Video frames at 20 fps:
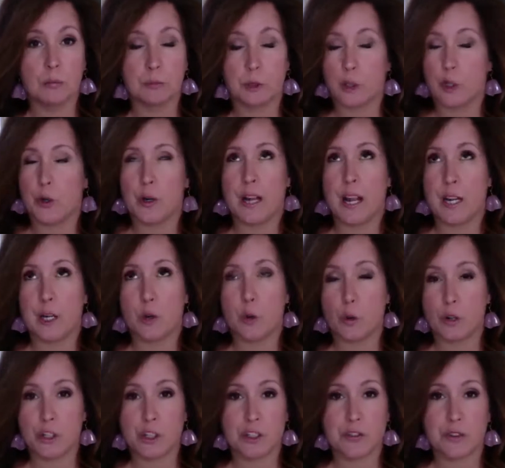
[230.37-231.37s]
create
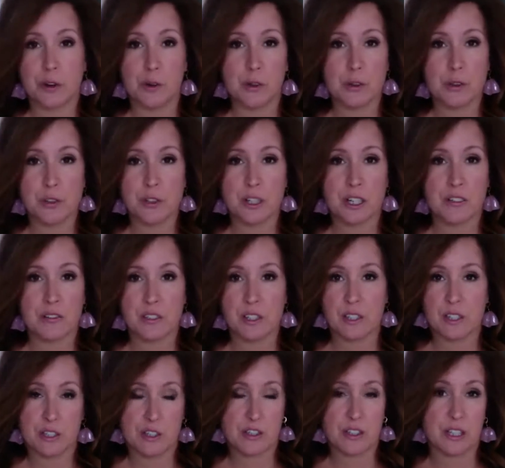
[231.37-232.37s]
gorgeous photos to give to
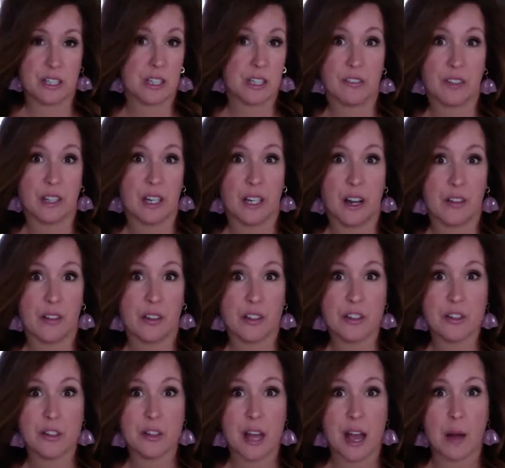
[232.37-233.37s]
their significant other.
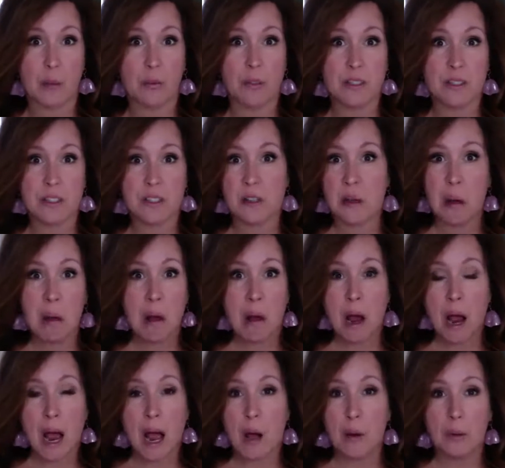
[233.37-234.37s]
So that was
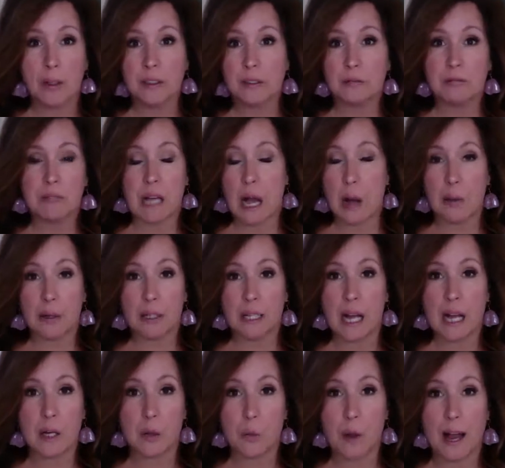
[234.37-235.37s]
how it
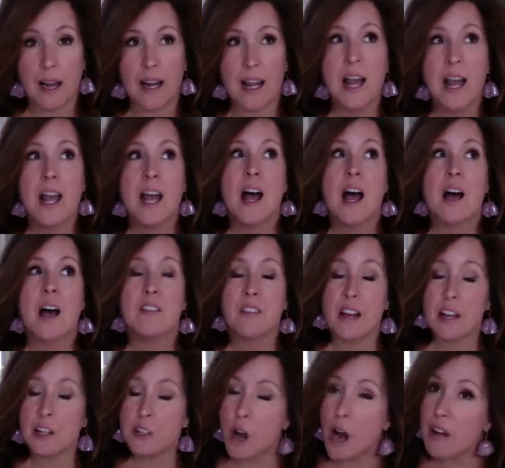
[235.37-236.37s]
kind of went.
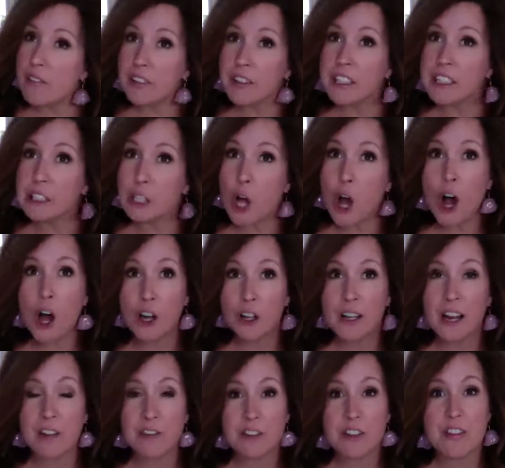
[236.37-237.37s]
Not very long
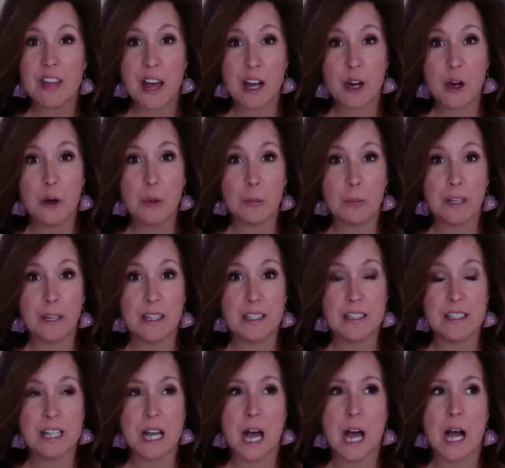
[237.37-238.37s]
after that
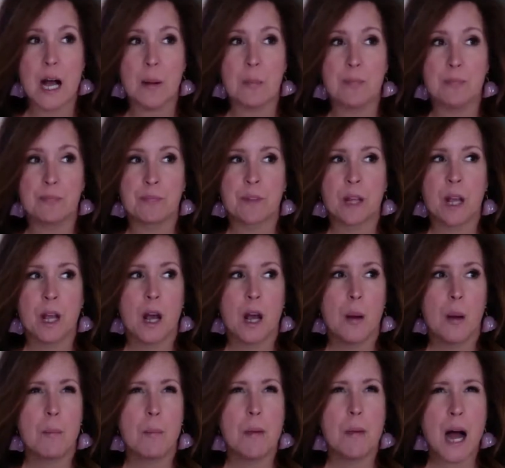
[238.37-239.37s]
opened,
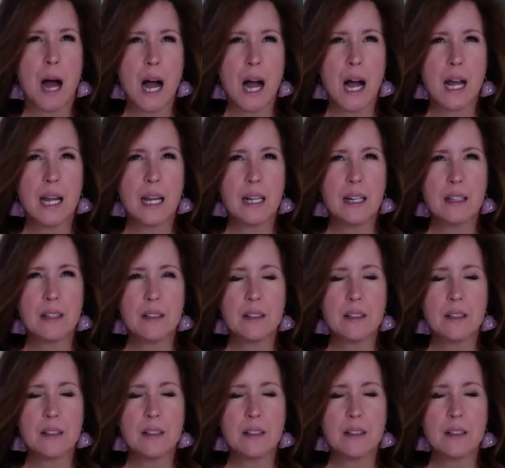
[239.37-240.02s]
my